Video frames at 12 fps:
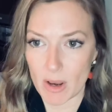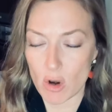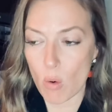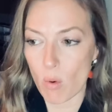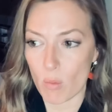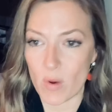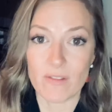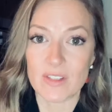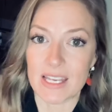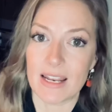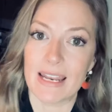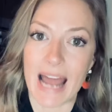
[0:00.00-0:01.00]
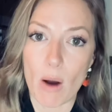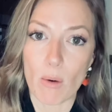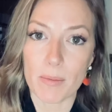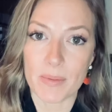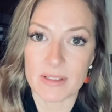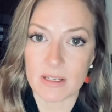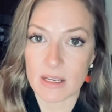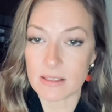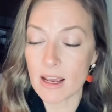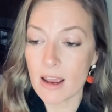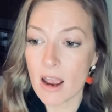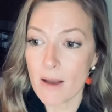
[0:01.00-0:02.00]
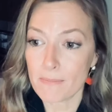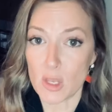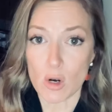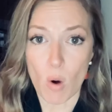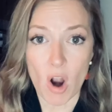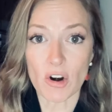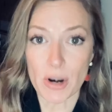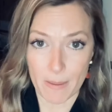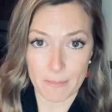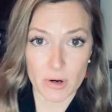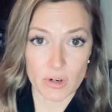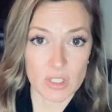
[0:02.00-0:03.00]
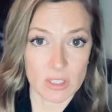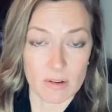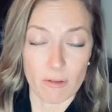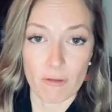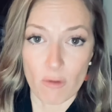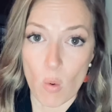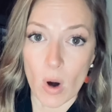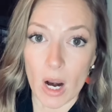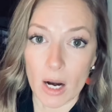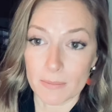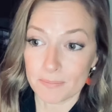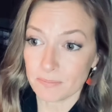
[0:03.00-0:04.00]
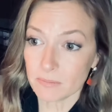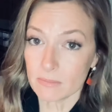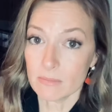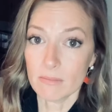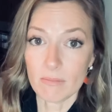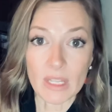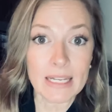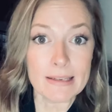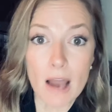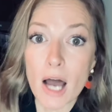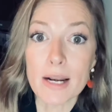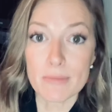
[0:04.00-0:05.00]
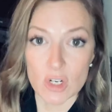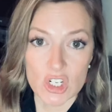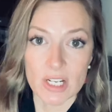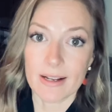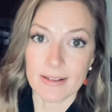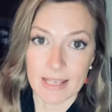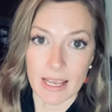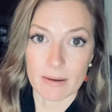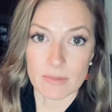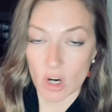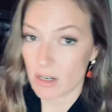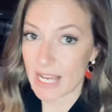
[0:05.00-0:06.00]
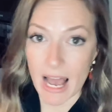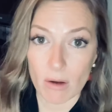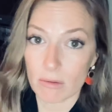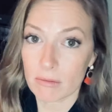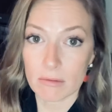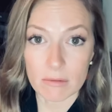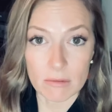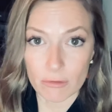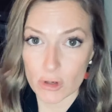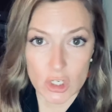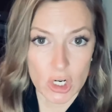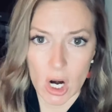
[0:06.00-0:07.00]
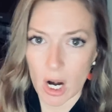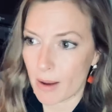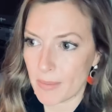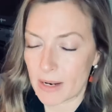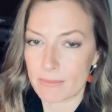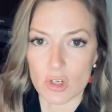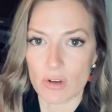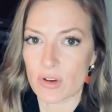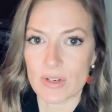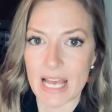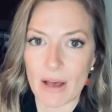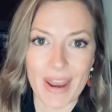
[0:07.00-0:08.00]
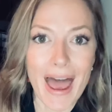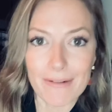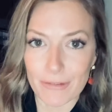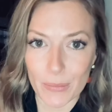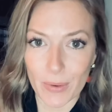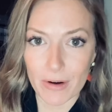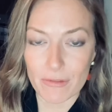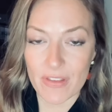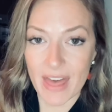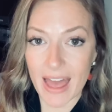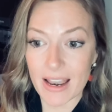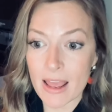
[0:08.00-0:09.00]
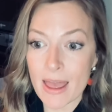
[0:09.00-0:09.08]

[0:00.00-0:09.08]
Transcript: I know what we've seen in our business, you know, our numbers for non-emergent exams are down for sure. I mean, I'm sure they're down everywhere for that.